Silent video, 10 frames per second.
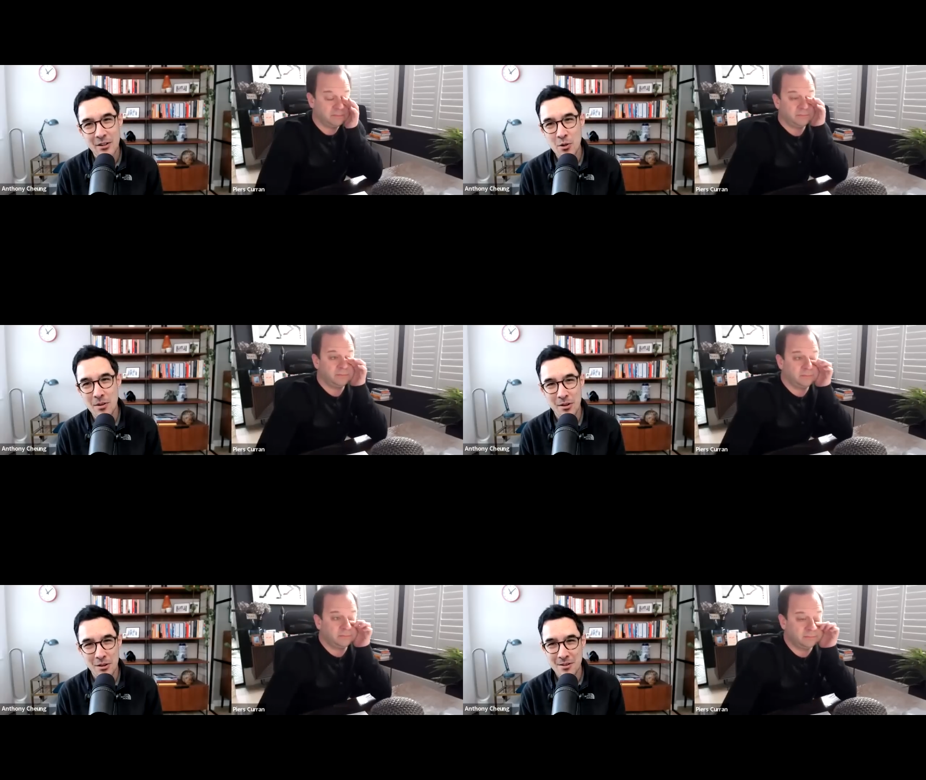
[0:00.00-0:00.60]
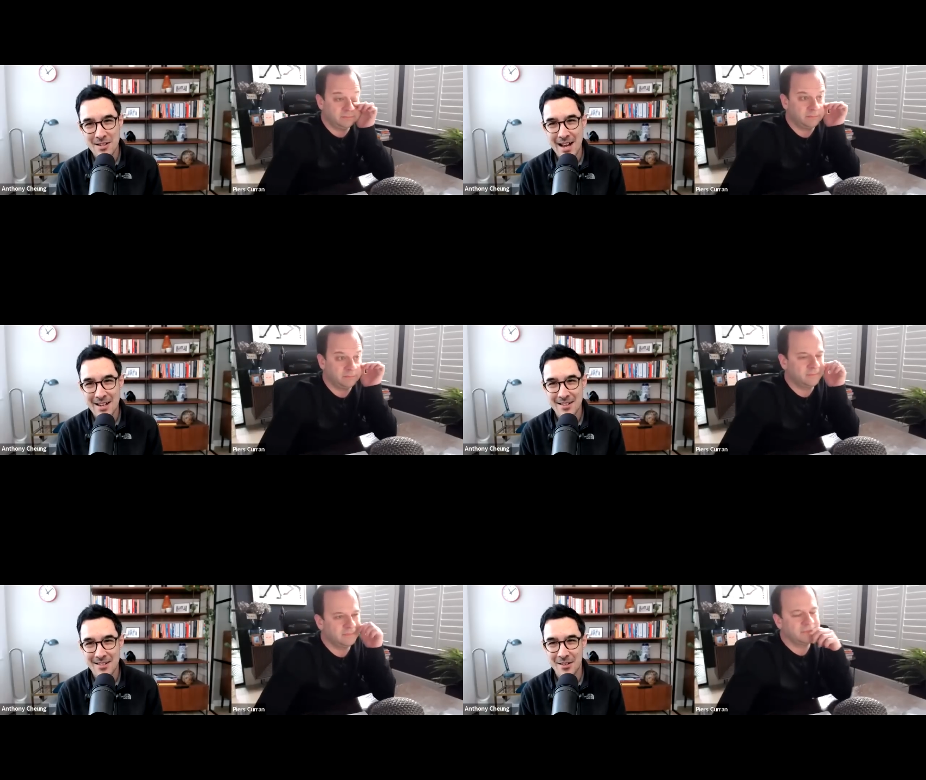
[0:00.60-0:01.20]
Speaker 1: new
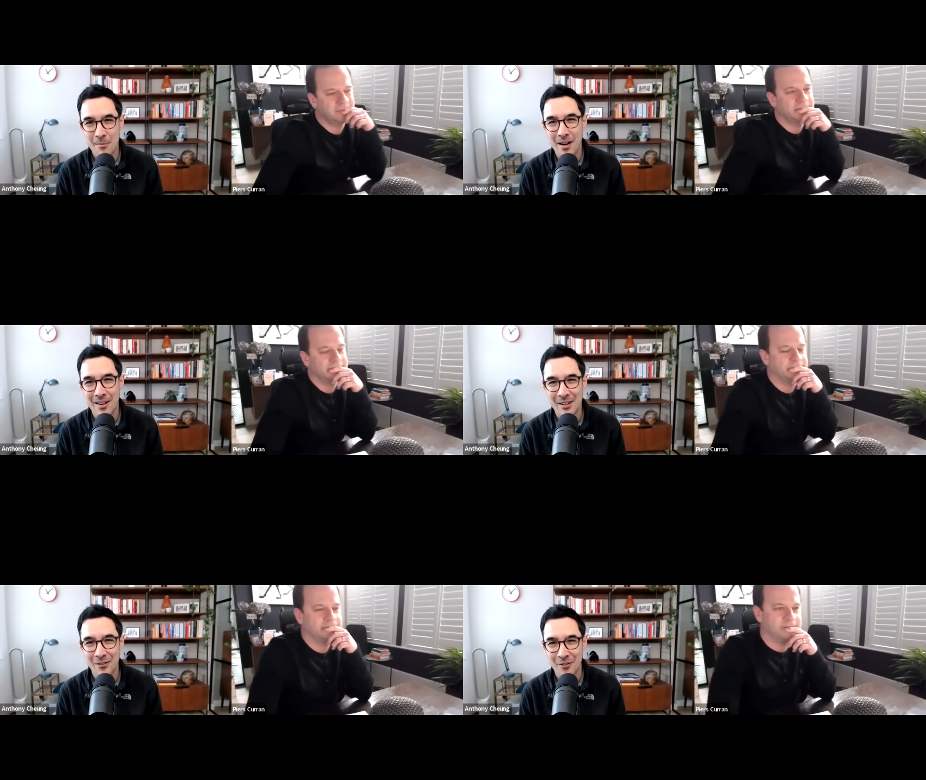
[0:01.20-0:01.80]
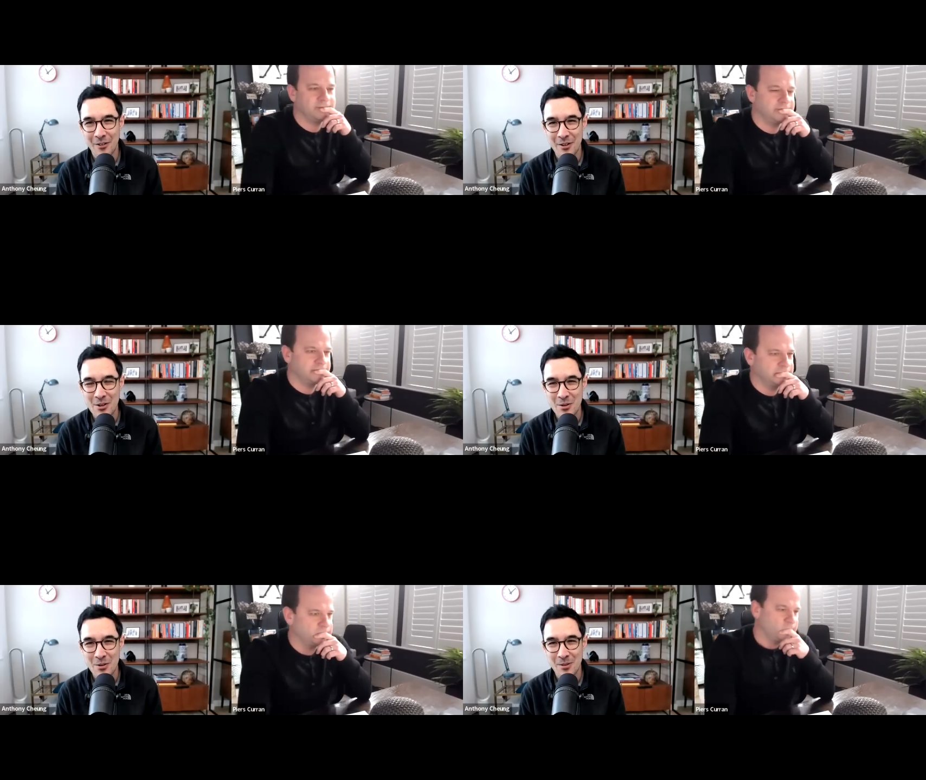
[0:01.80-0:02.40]
enthusiasts'
Speaker 2: demand for a
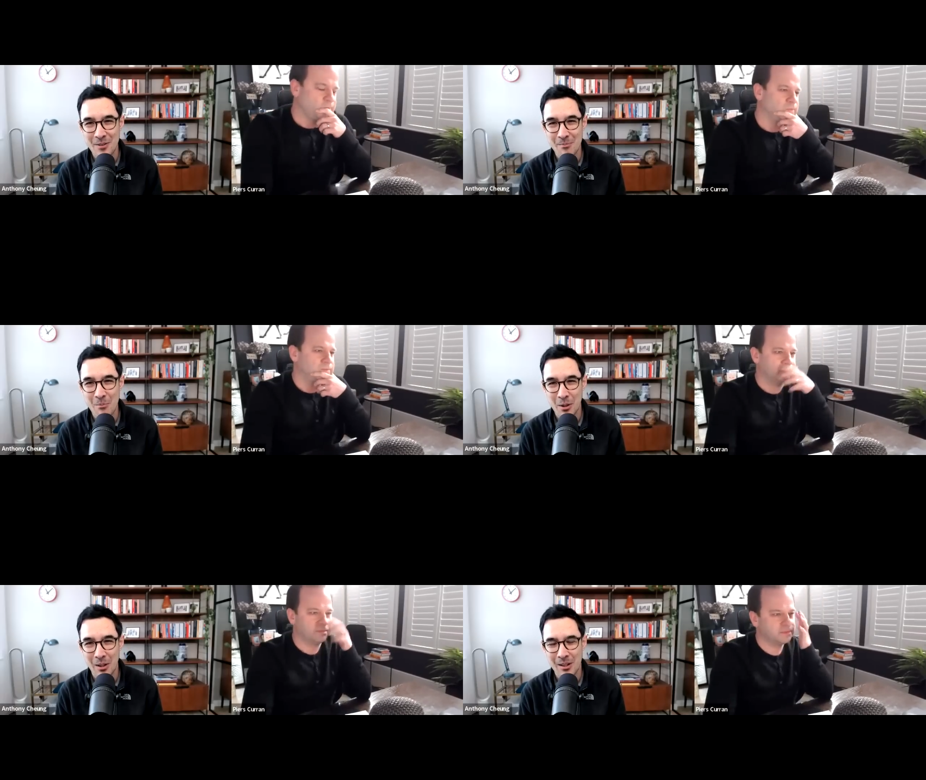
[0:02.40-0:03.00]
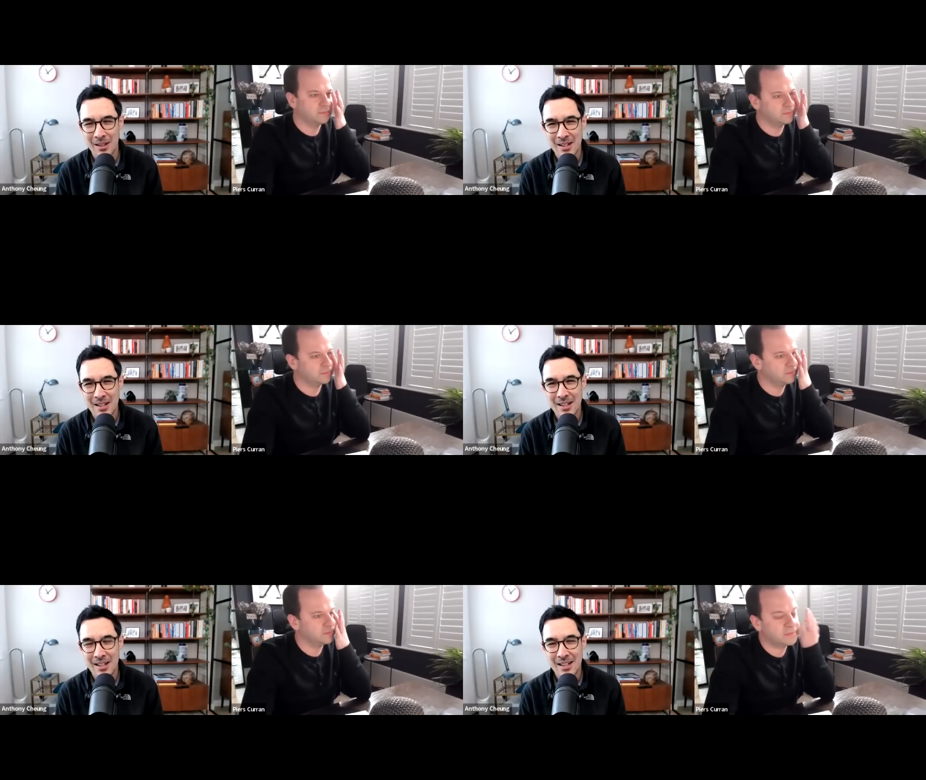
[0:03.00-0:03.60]
new model.
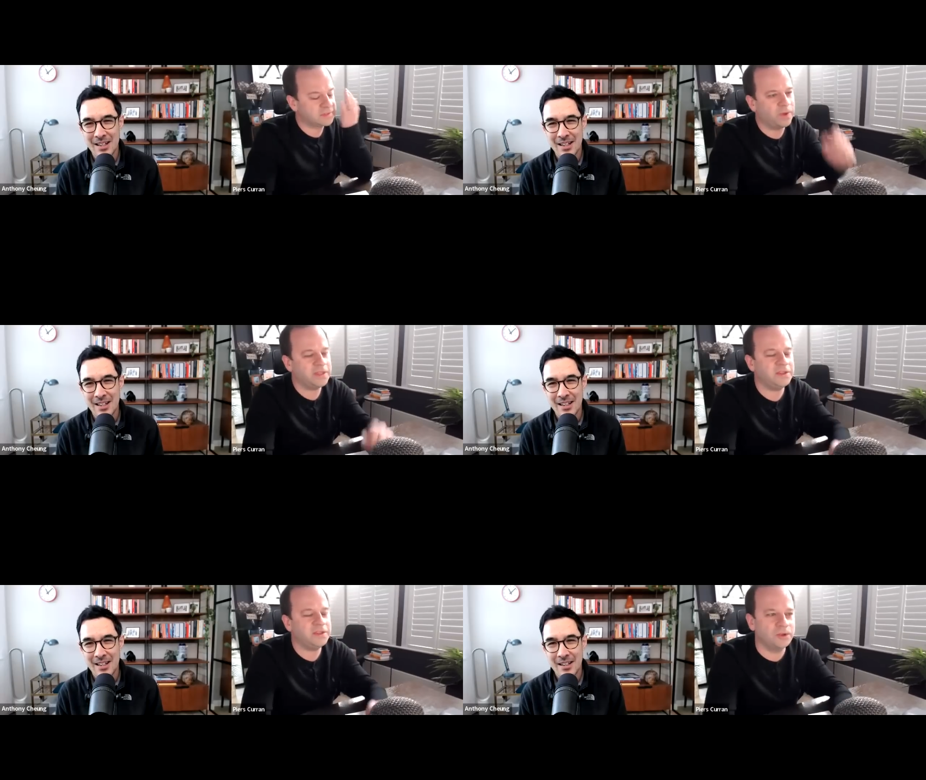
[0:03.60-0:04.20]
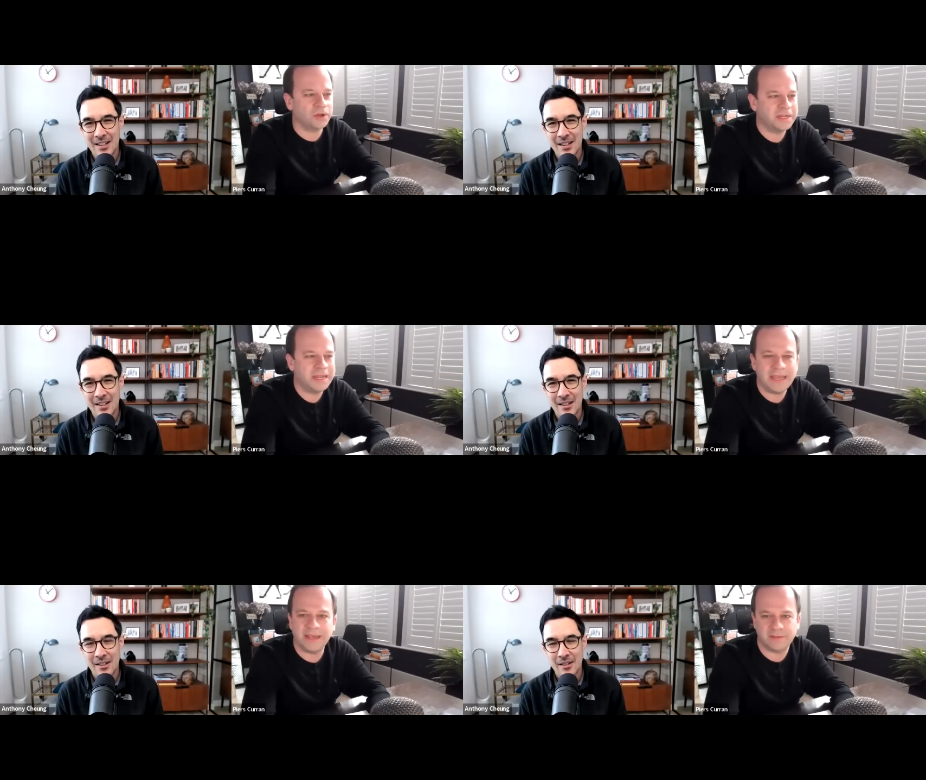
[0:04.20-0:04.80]
So when you look
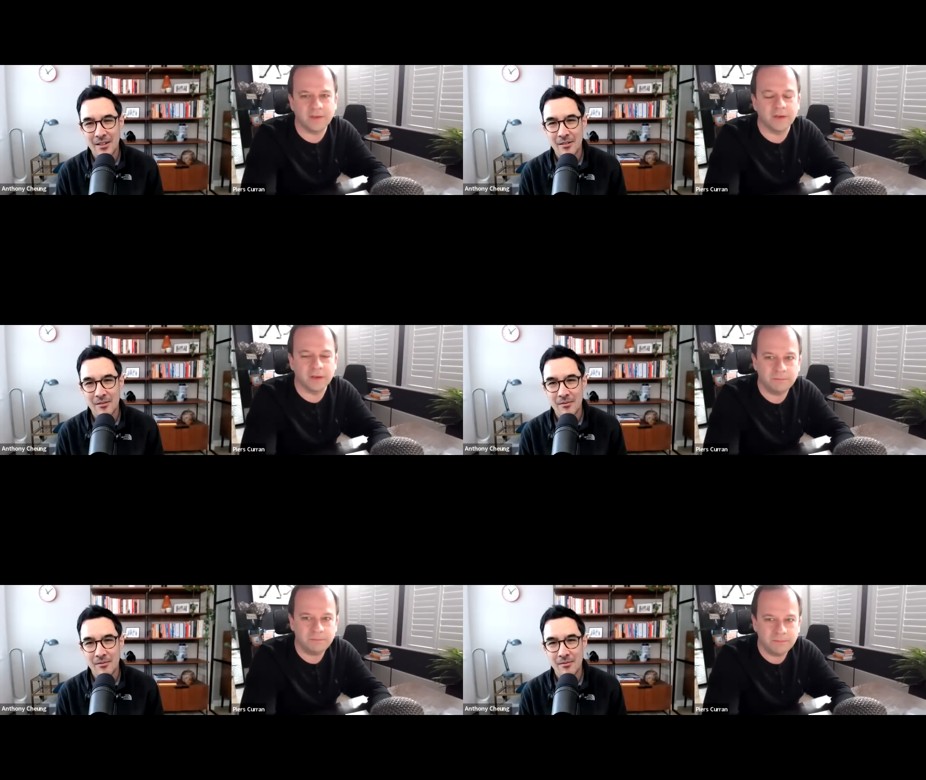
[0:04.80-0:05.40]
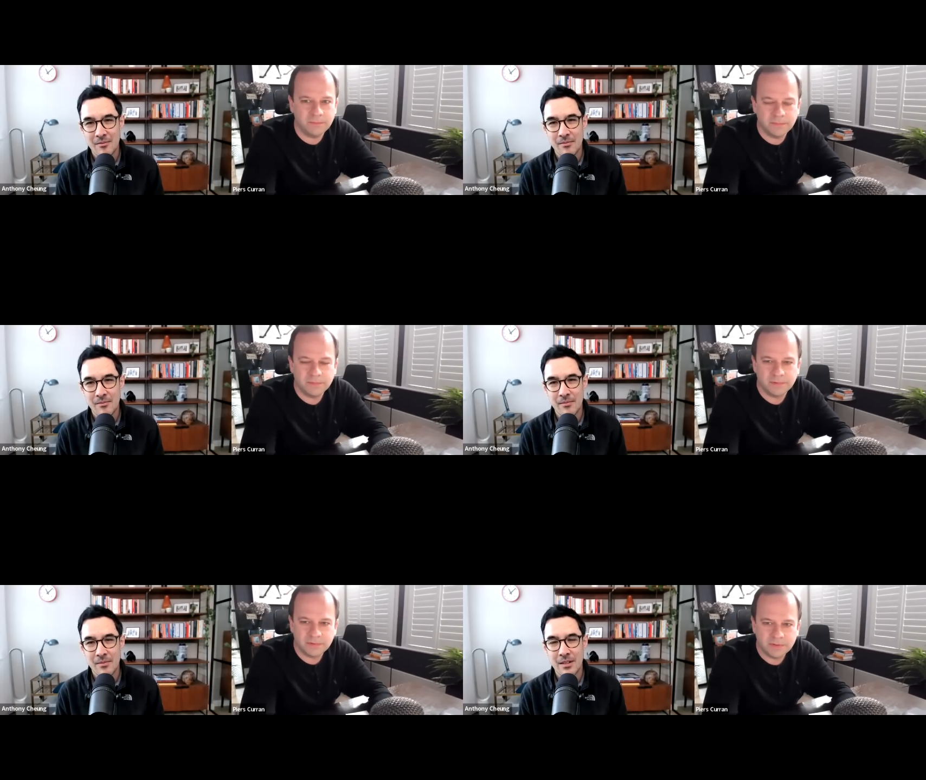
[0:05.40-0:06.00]
near term,
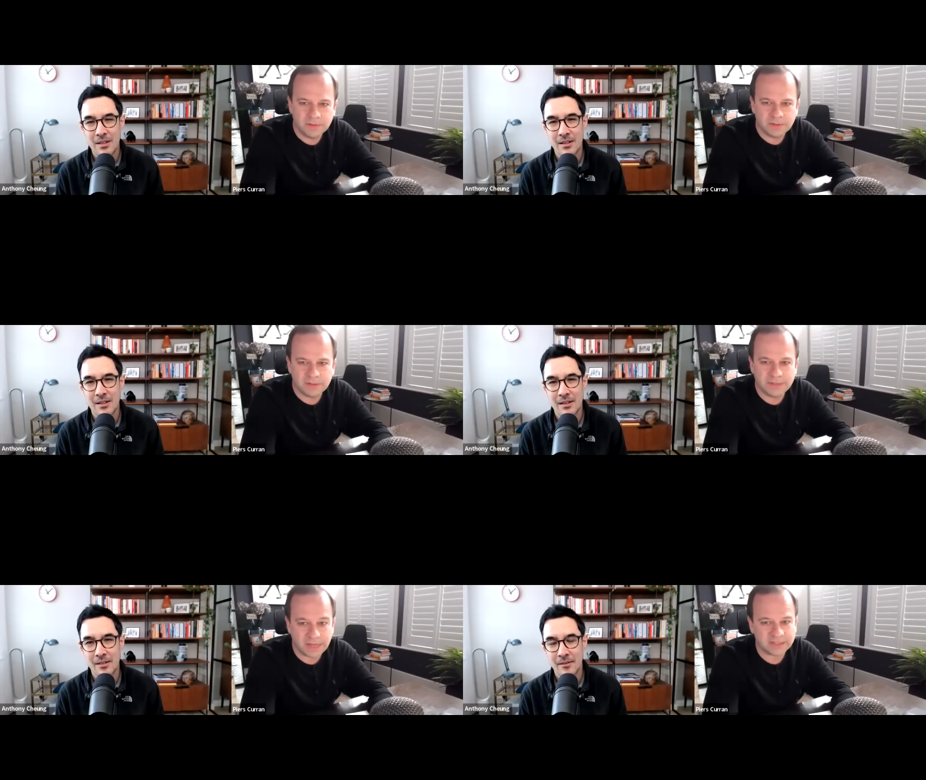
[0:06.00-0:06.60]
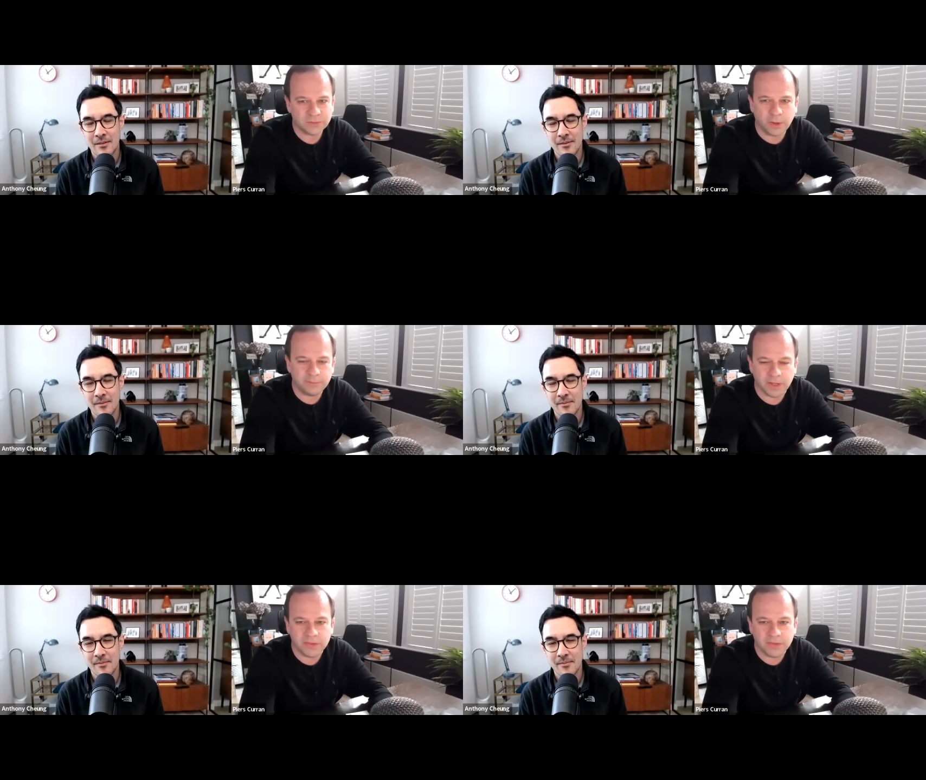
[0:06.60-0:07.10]
next 12